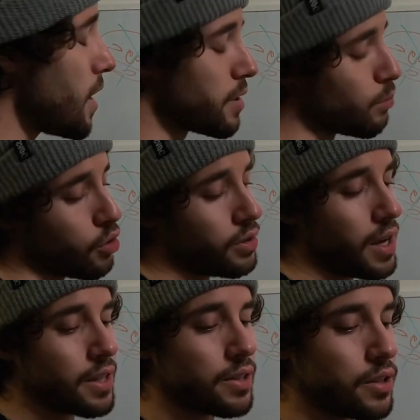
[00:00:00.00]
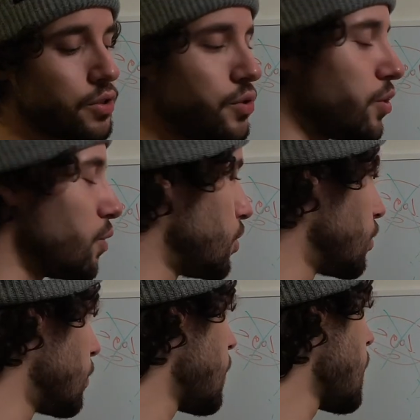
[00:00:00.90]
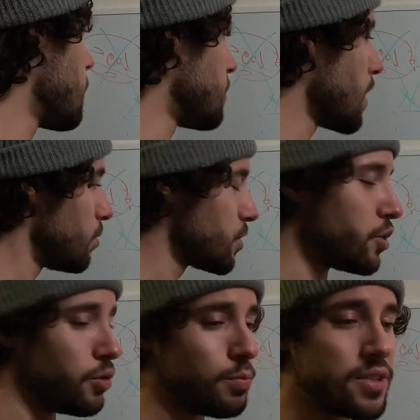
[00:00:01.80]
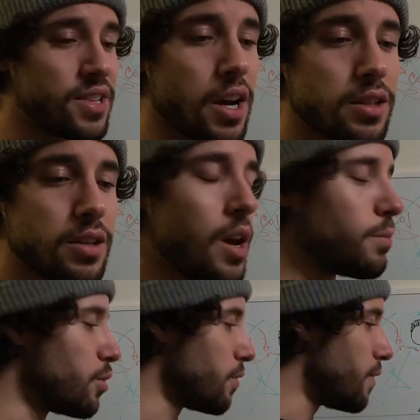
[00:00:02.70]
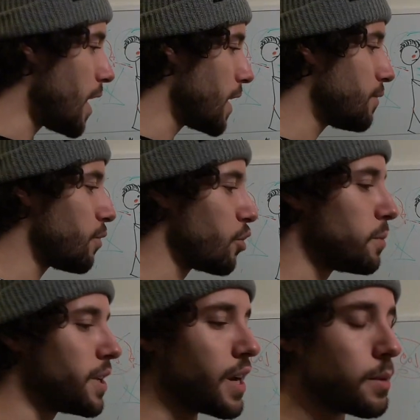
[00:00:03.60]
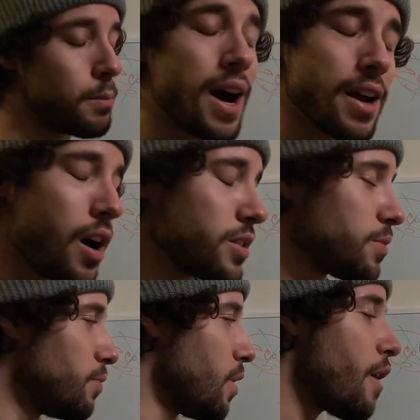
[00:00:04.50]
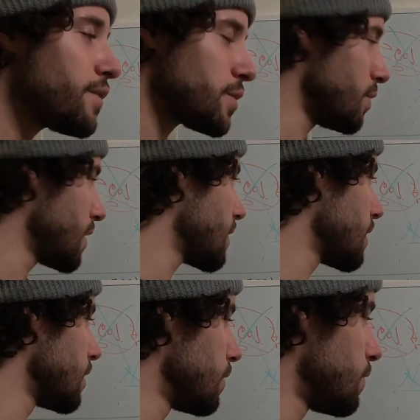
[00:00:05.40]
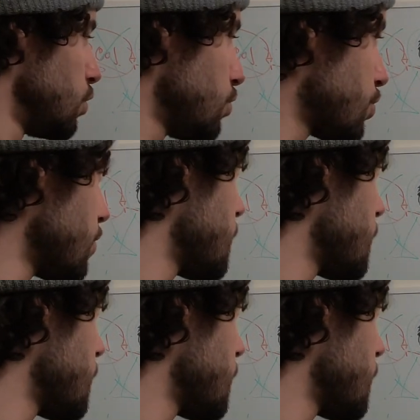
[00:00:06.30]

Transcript: is more likely to, be able to protect, provide for me and my offspring in the future.